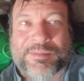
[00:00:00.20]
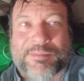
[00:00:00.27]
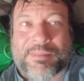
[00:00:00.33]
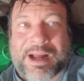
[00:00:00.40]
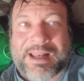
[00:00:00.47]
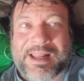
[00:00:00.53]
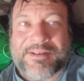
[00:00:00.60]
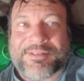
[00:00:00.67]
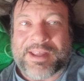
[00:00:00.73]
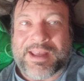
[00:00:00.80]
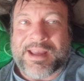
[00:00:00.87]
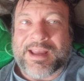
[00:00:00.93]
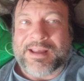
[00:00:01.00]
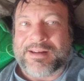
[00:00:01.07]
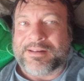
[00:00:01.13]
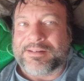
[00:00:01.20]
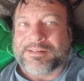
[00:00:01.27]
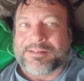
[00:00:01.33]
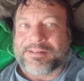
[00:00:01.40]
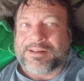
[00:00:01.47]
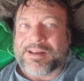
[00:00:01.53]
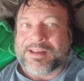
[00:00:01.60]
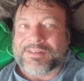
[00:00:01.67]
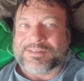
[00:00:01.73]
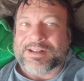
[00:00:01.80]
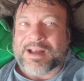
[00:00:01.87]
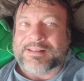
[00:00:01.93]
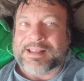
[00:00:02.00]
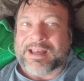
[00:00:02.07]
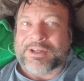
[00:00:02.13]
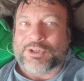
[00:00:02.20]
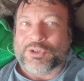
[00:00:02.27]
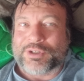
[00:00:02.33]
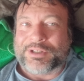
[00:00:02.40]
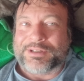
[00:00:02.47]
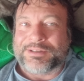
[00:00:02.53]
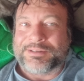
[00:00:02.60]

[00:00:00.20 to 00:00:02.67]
My left hand is not that good,